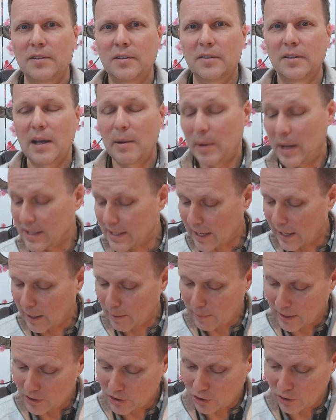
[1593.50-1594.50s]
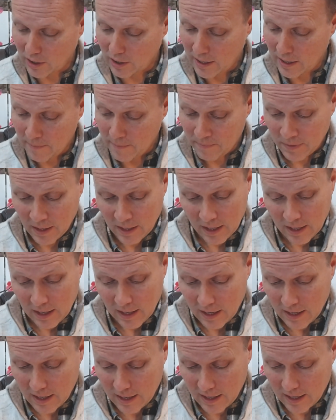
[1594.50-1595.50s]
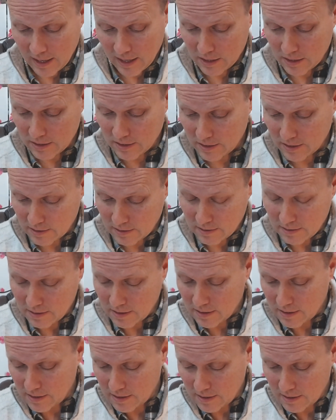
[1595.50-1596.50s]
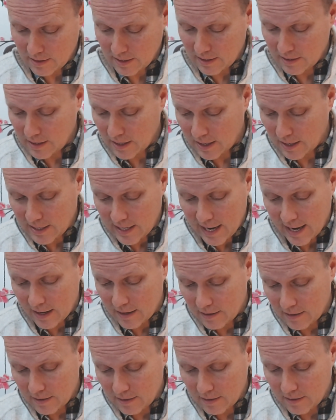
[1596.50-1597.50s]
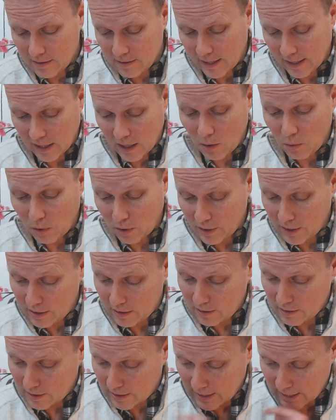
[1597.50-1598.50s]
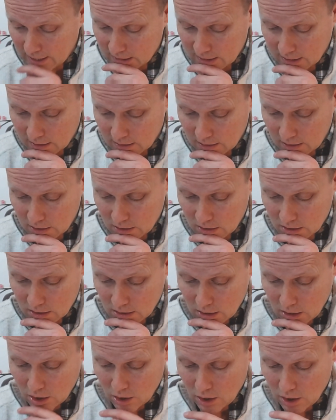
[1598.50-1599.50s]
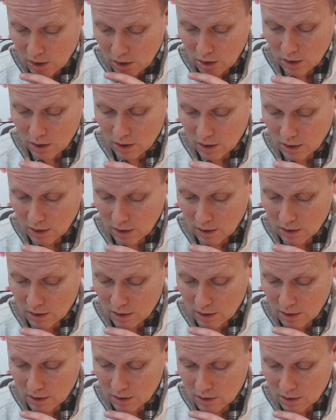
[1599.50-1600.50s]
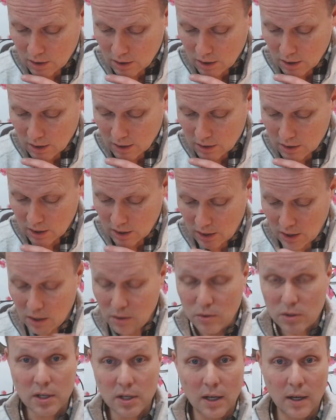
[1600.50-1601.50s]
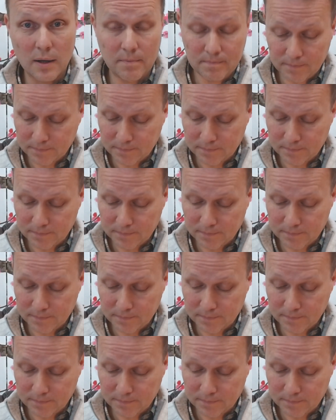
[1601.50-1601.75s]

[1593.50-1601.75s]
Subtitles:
I mean, it's elementary. And yet they go on in the next sentence to use a